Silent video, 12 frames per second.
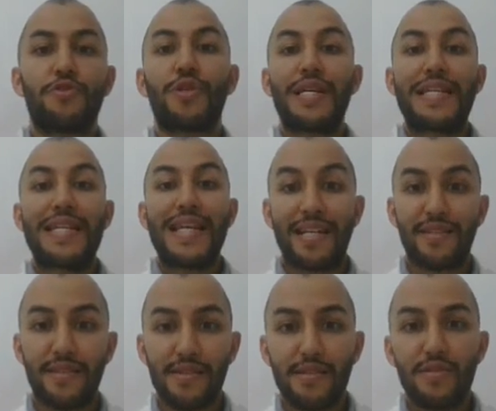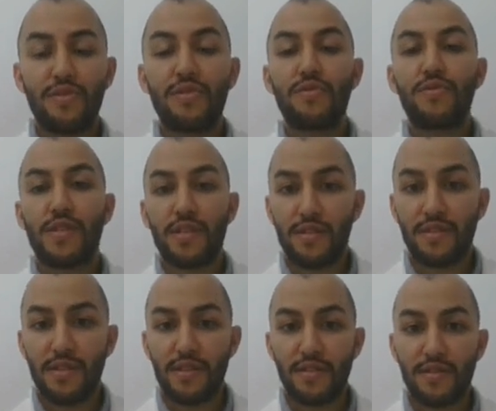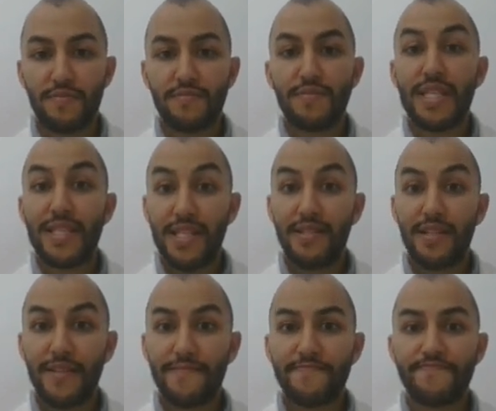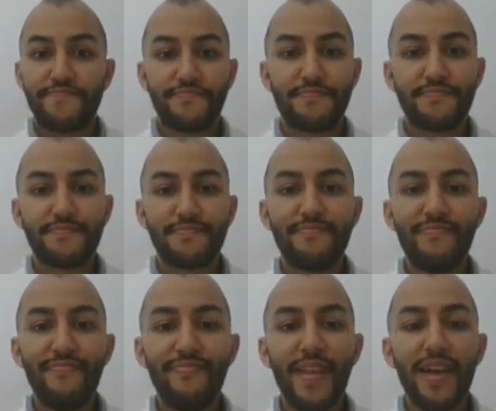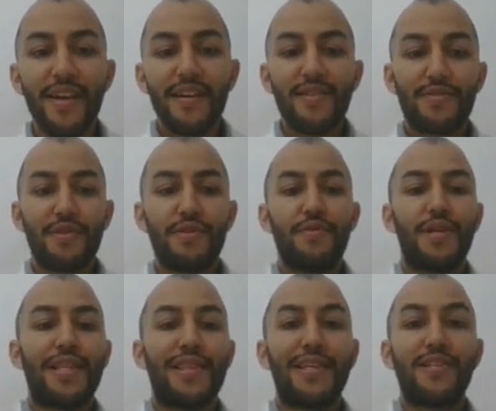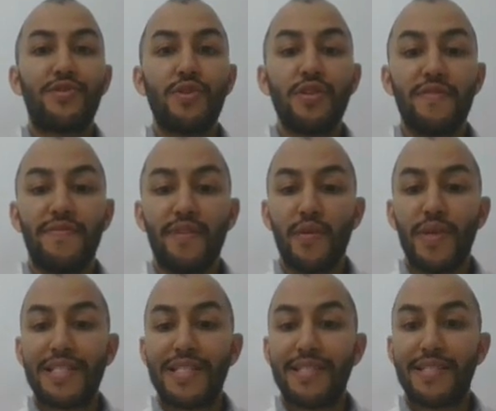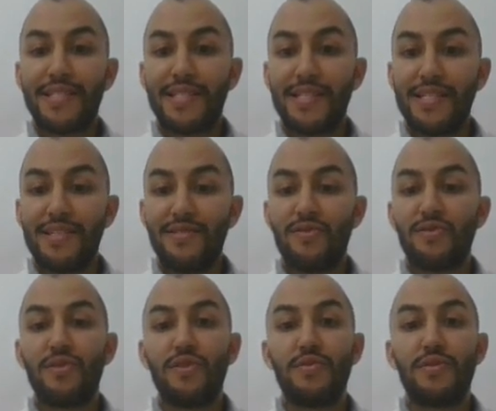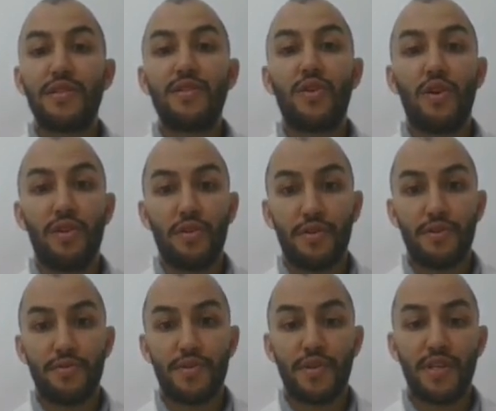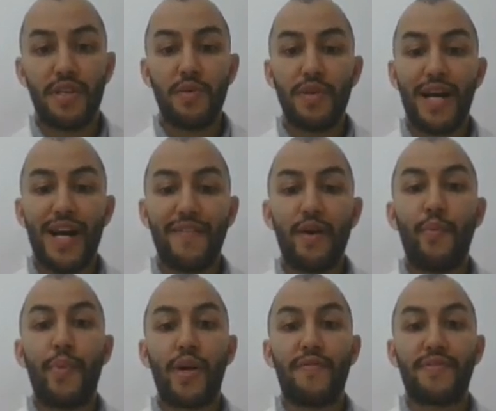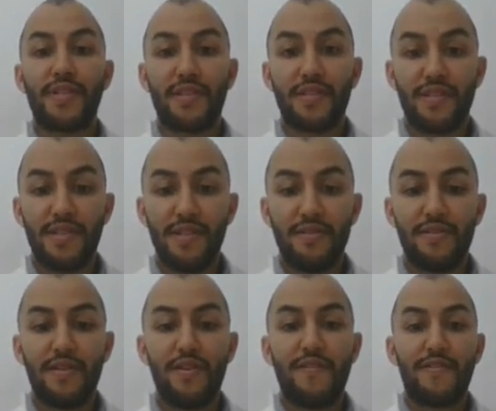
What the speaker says: or to connect two sentences? Let's see. So let's join the following sentences using although. So here we have a pair of sentences,